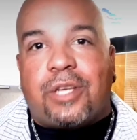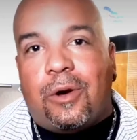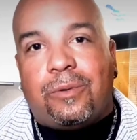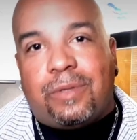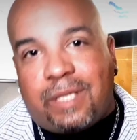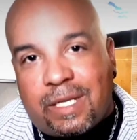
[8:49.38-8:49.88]

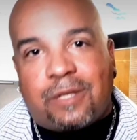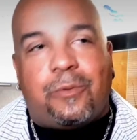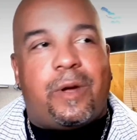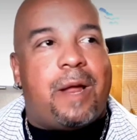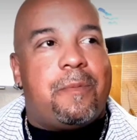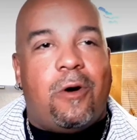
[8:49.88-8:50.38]
So this
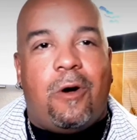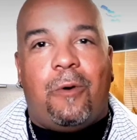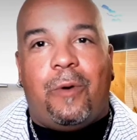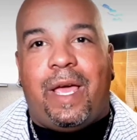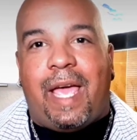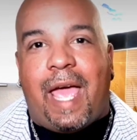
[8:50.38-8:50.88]
is what I'm
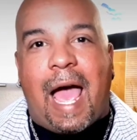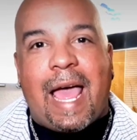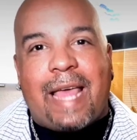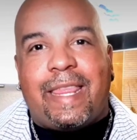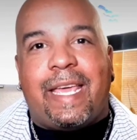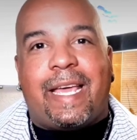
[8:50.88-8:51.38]
going with.
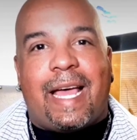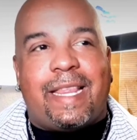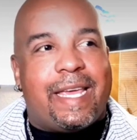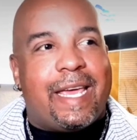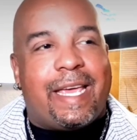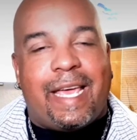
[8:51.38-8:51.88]
I think
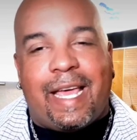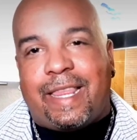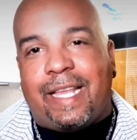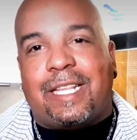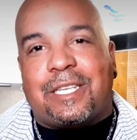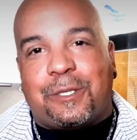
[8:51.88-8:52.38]

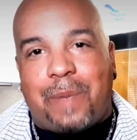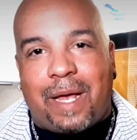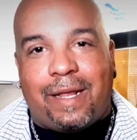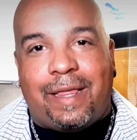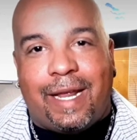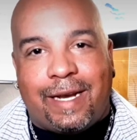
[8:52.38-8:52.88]
this is
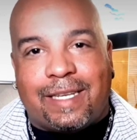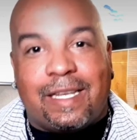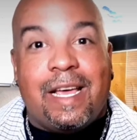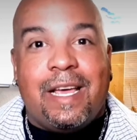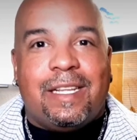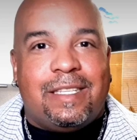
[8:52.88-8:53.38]
better than
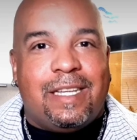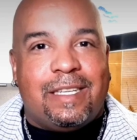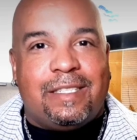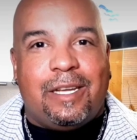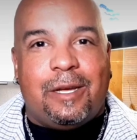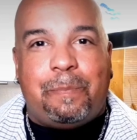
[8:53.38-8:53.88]
the
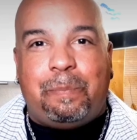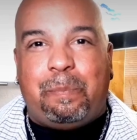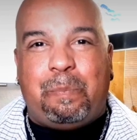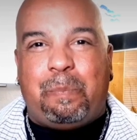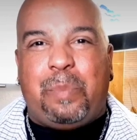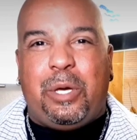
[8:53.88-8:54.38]

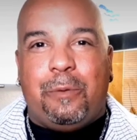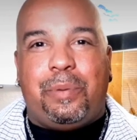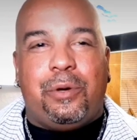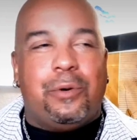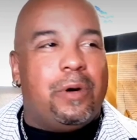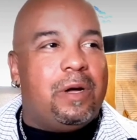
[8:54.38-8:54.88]

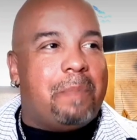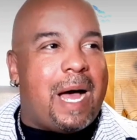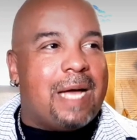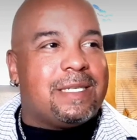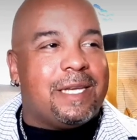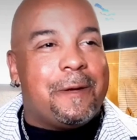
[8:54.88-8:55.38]
pew pew
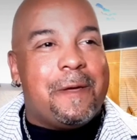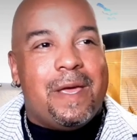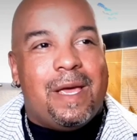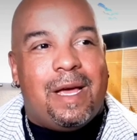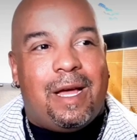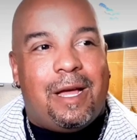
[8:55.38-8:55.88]
unboxing.
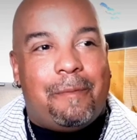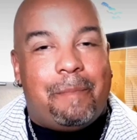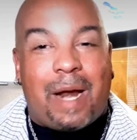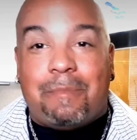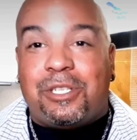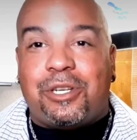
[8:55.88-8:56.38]
But
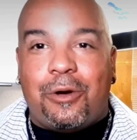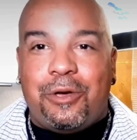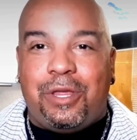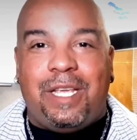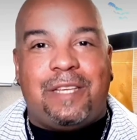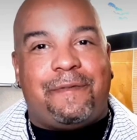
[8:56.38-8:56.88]
I'm gonna
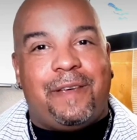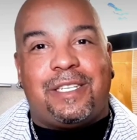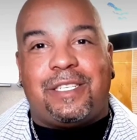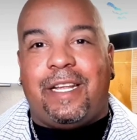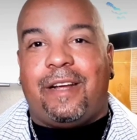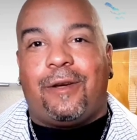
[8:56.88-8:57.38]
show you these
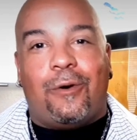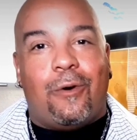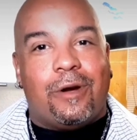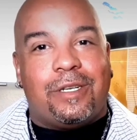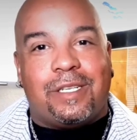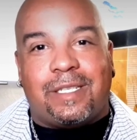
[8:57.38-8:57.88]
fish. They're
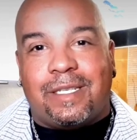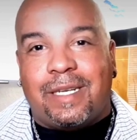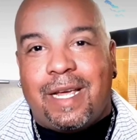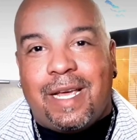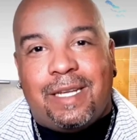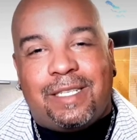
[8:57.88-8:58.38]
gorgeous,
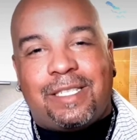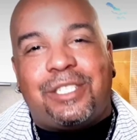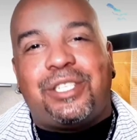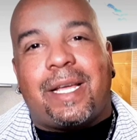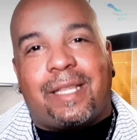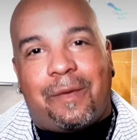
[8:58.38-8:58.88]
and
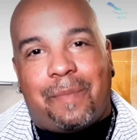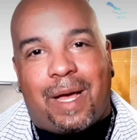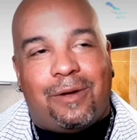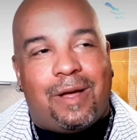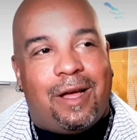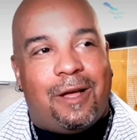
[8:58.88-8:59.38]
just check
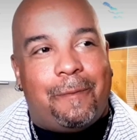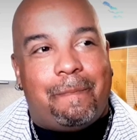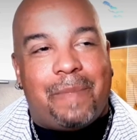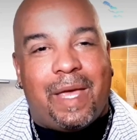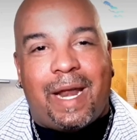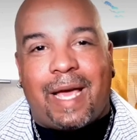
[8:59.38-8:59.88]
them out.
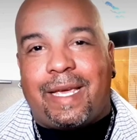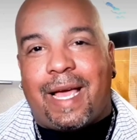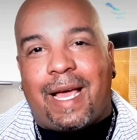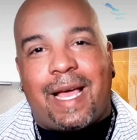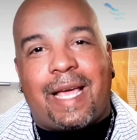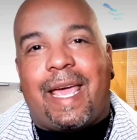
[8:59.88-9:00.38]
And
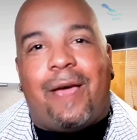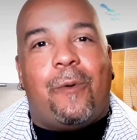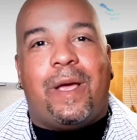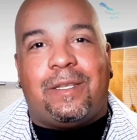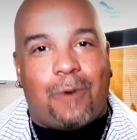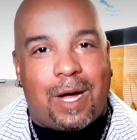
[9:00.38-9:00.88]
I
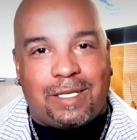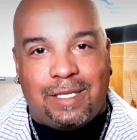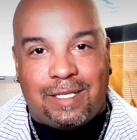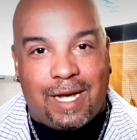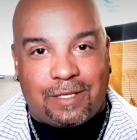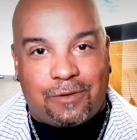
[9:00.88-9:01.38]
can't wait to
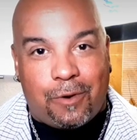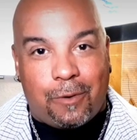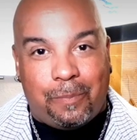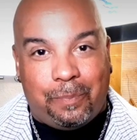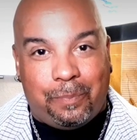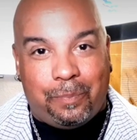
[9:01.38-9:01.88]
watch these guys
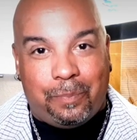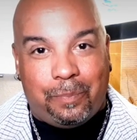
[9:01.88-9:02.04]
grow.